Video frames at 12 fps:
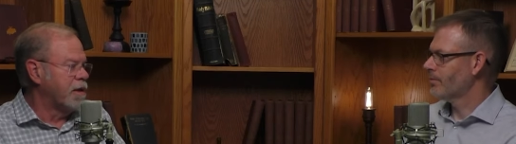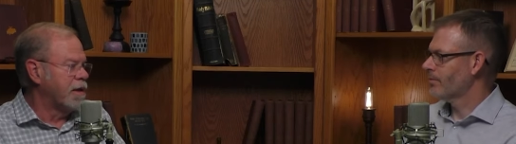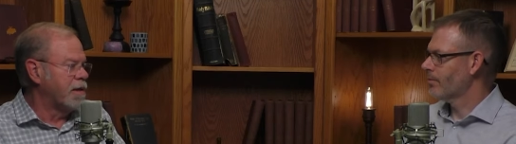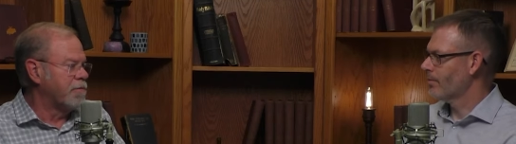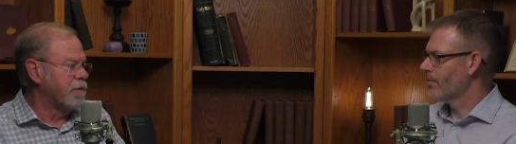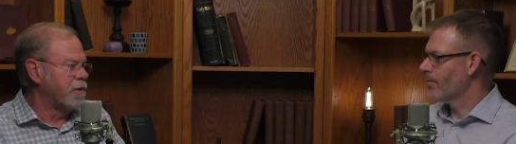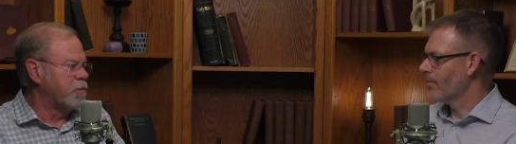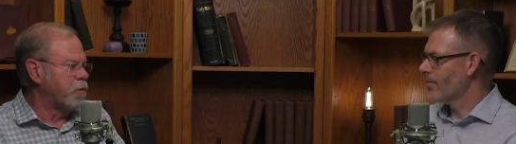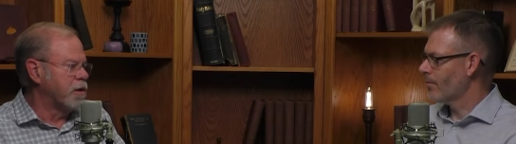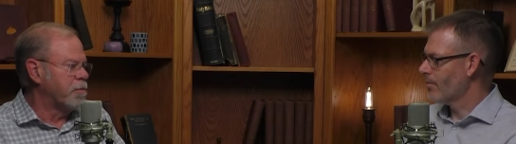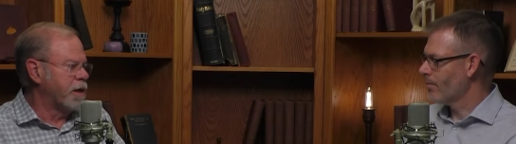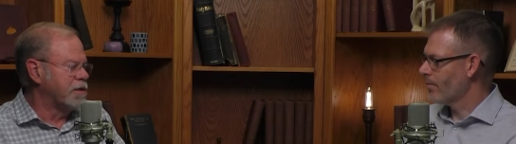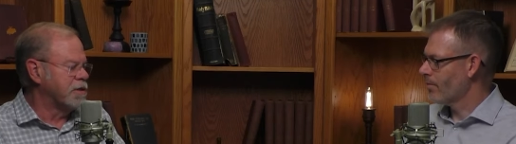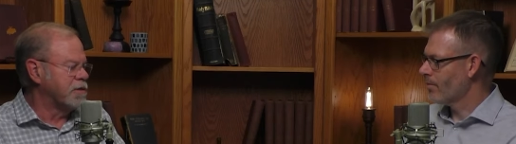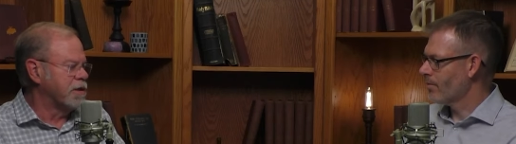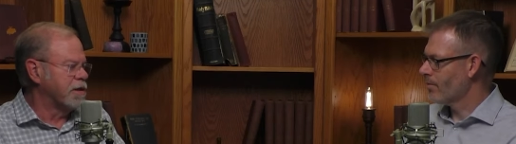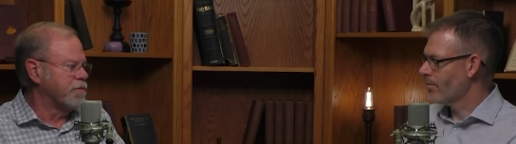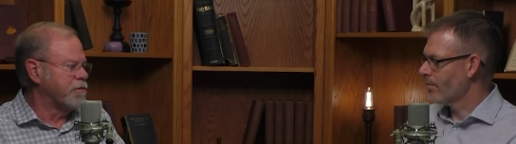Speaker 1: and what amazing
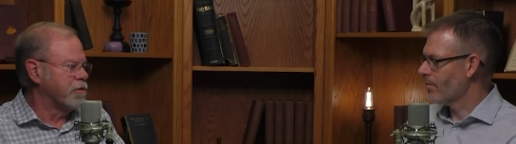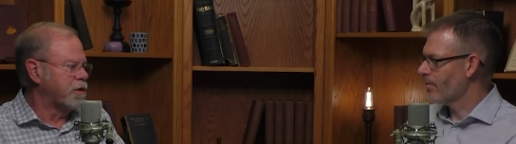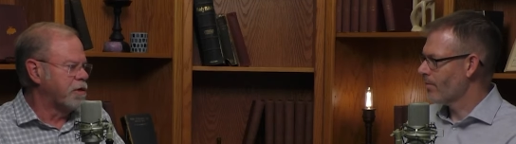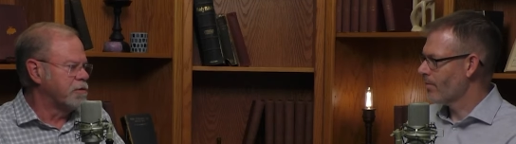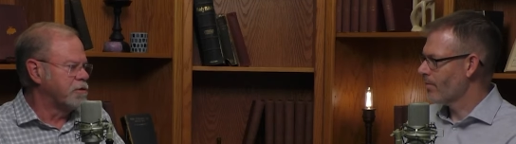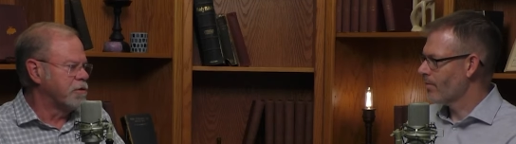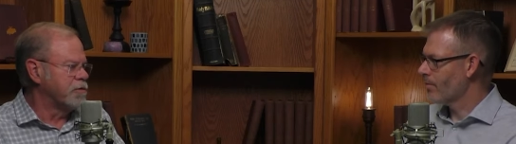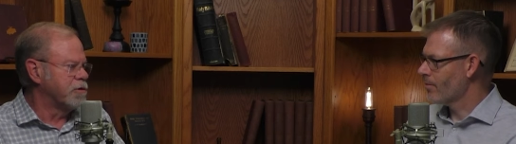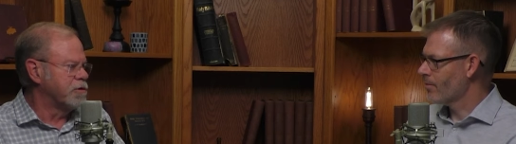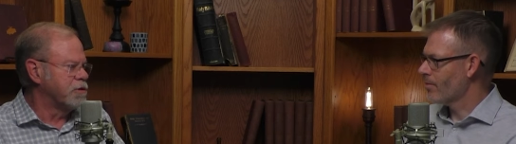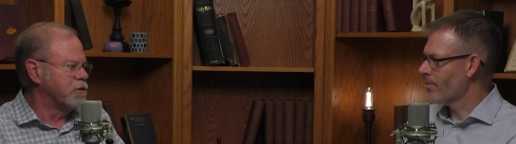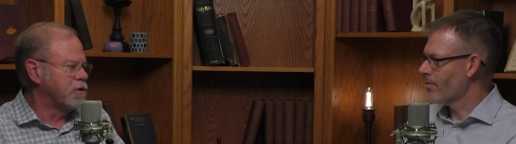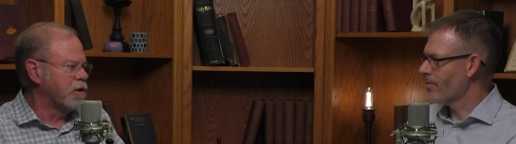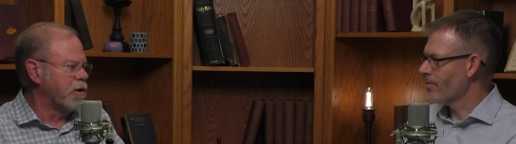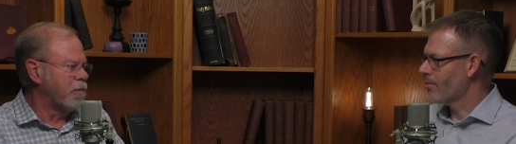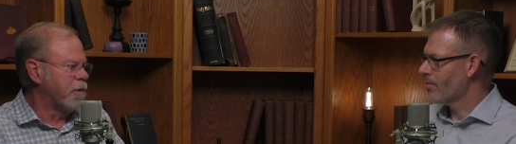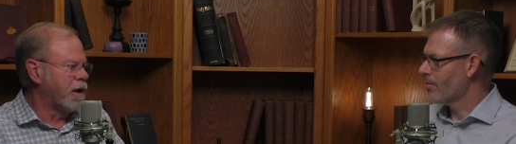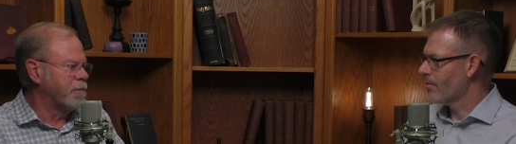thing if your children just
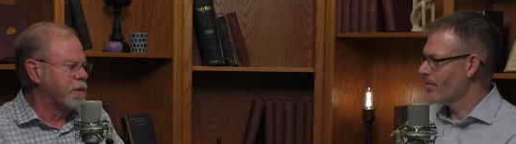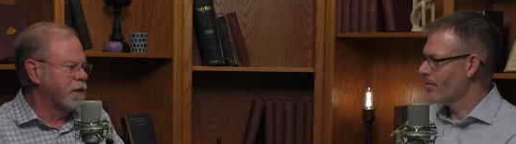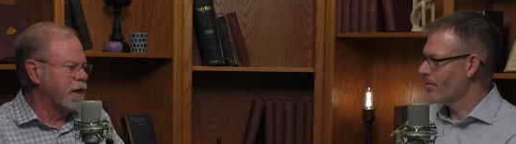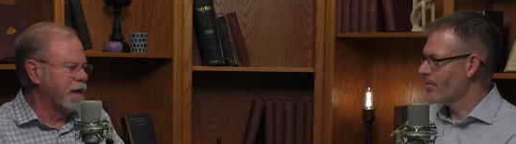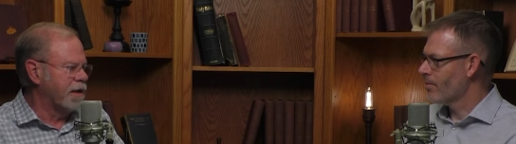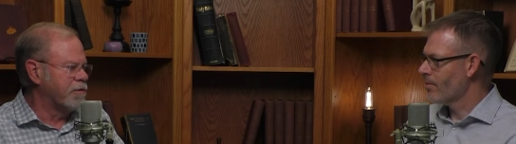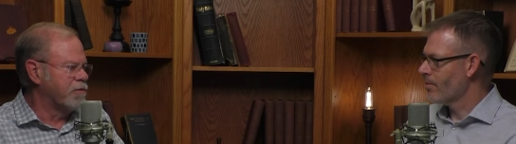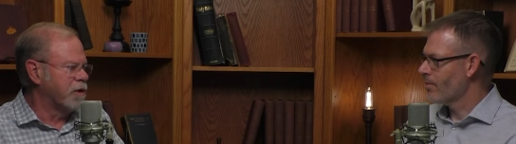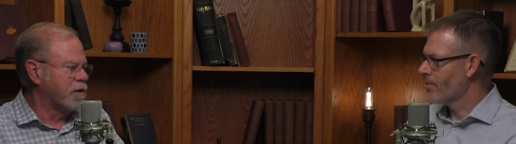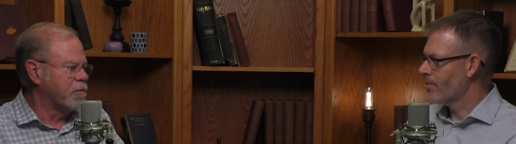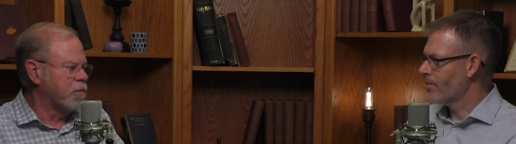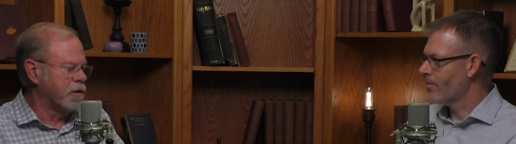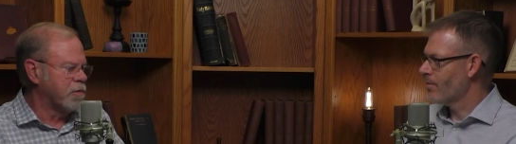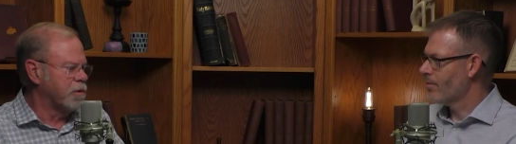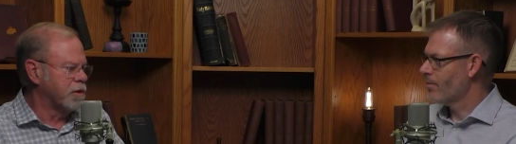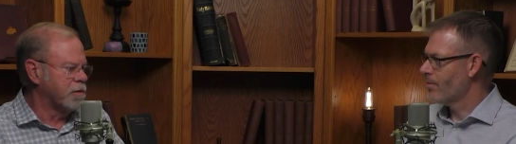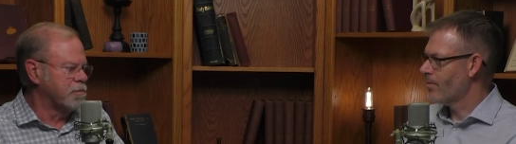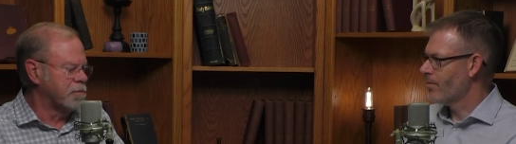saw mom and dad say well why don't
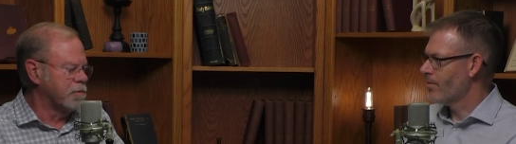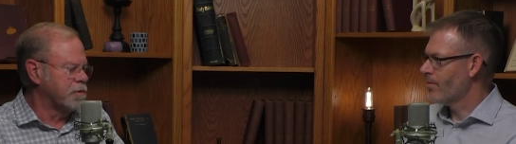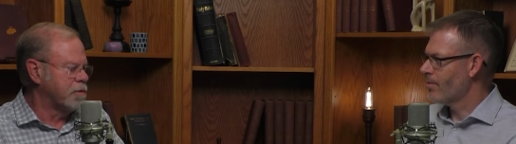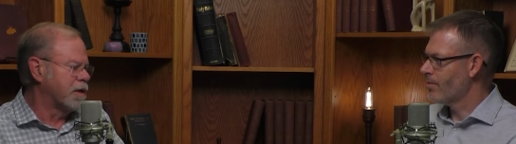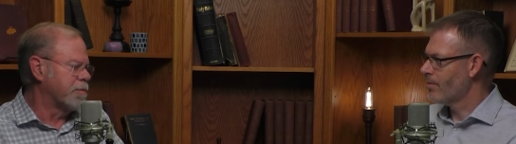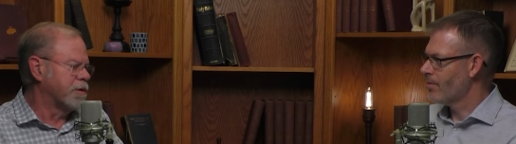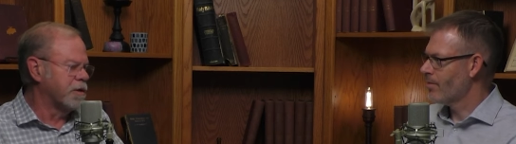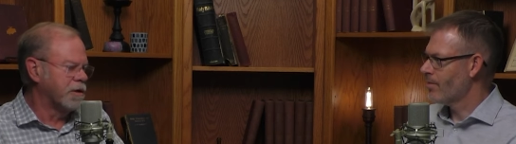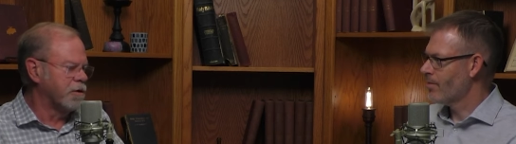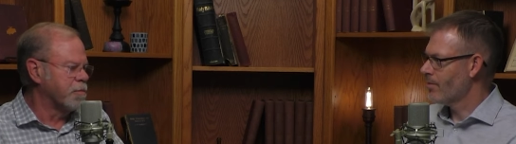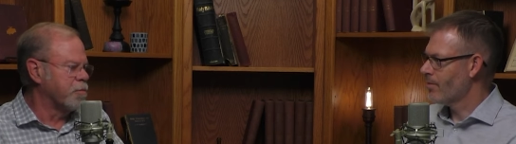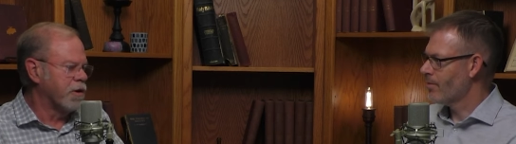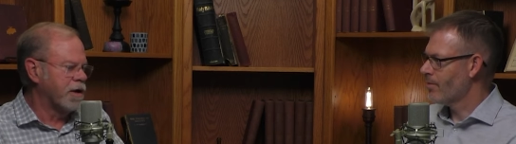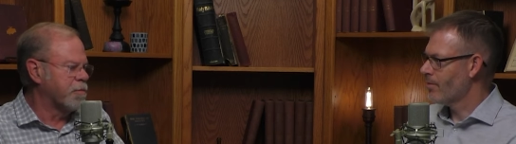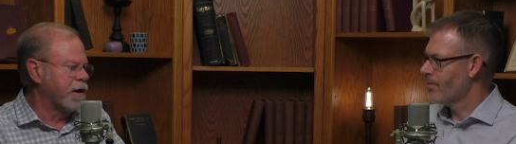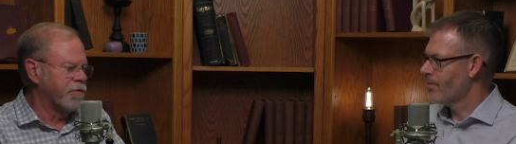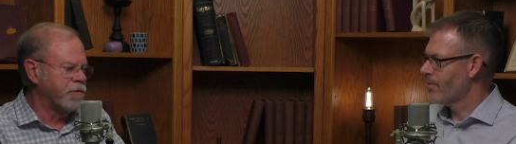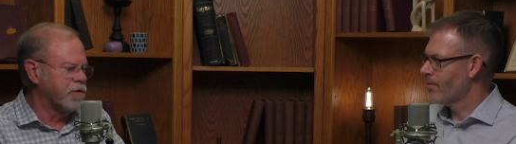we step in here and pray
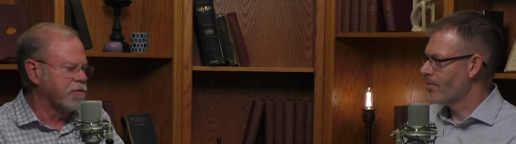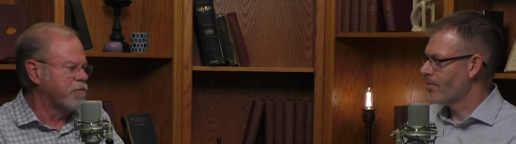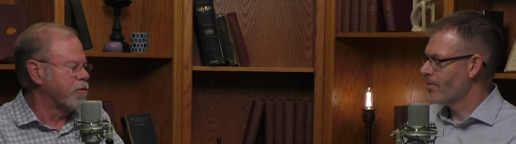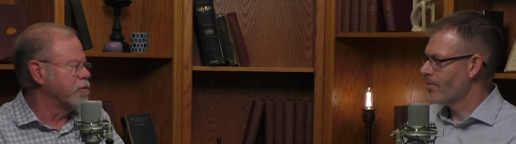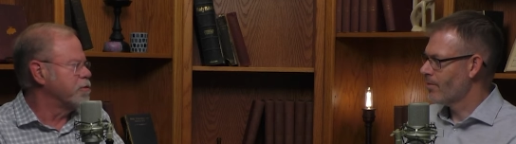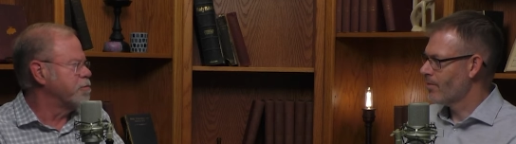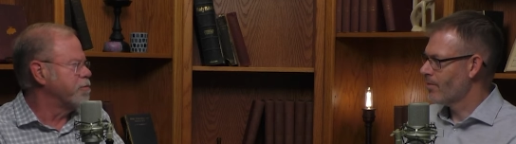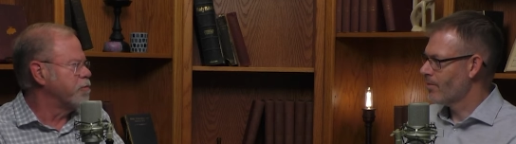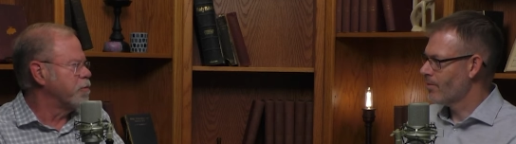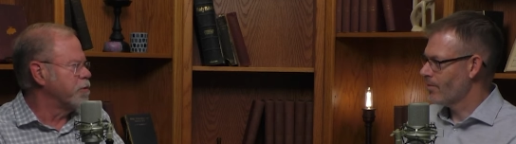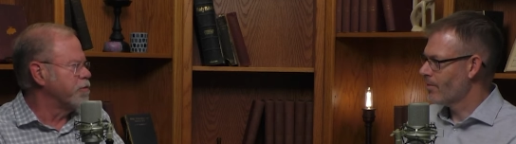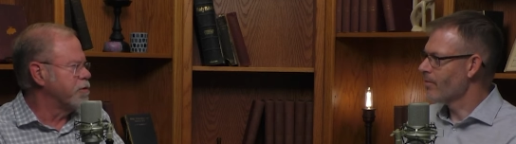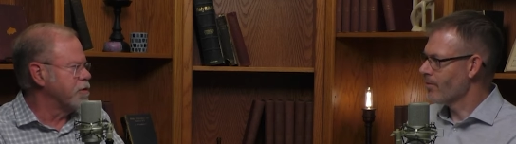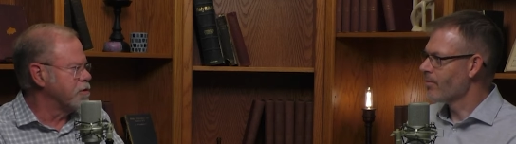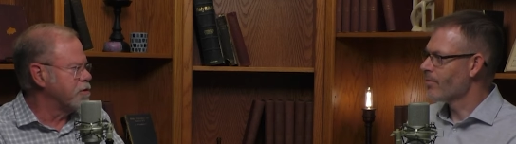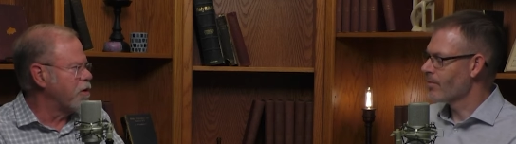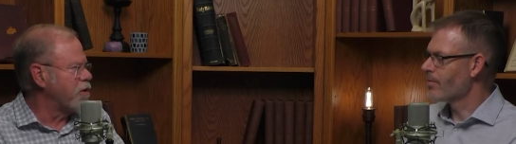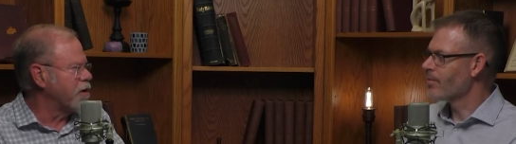about this first before we
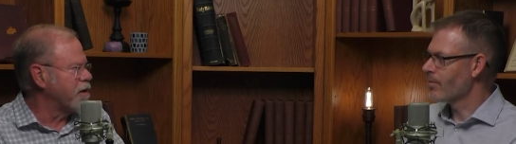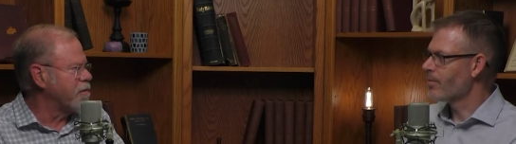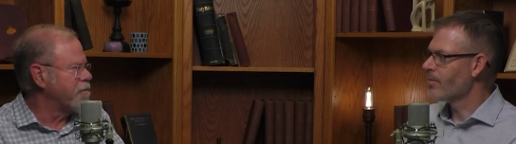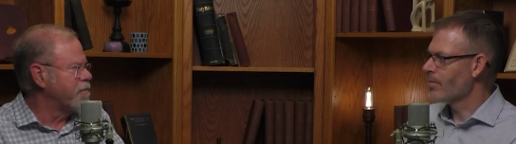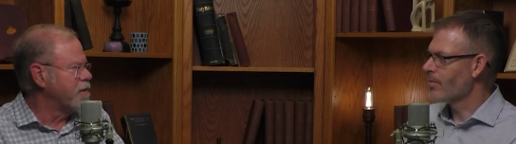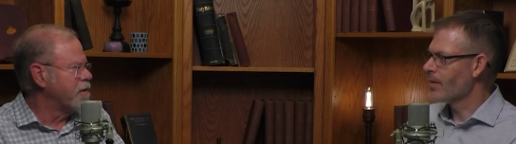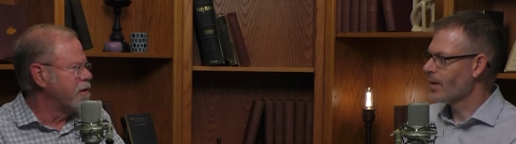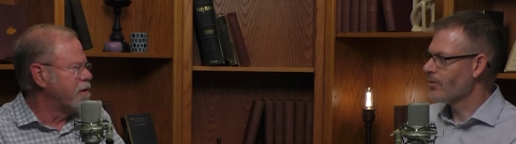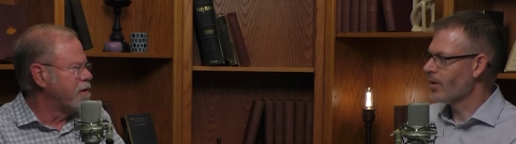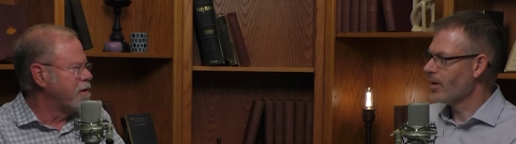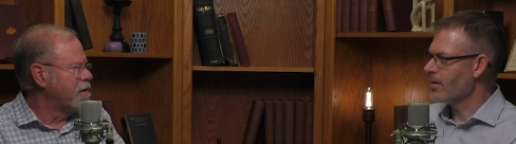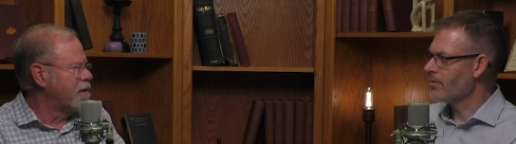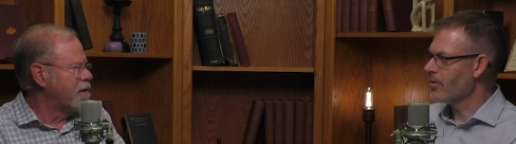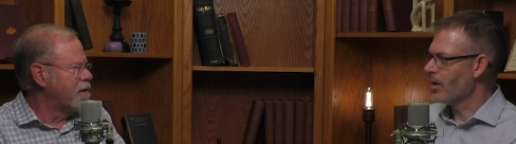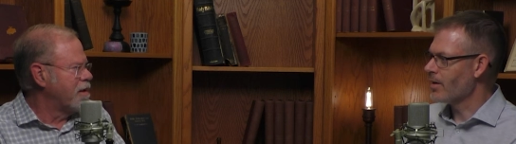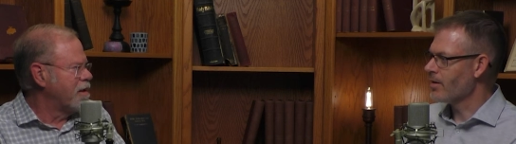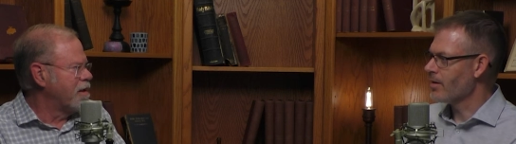finish talking right right